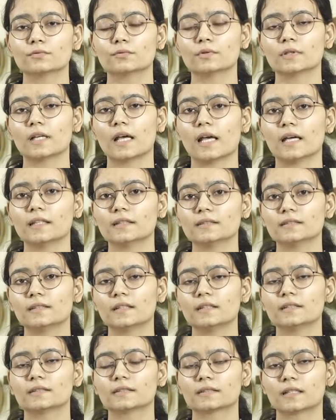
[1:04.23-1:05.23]
to enhance
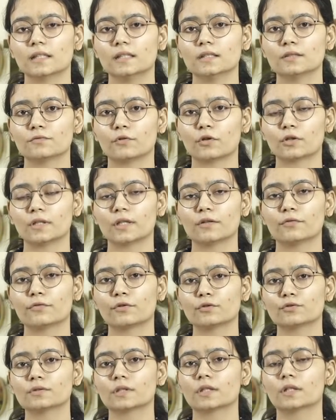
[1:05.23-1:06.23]
their skills for their
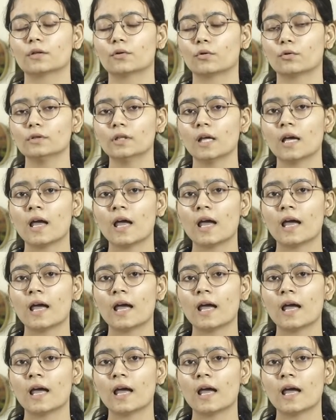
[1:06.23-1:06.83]
future growth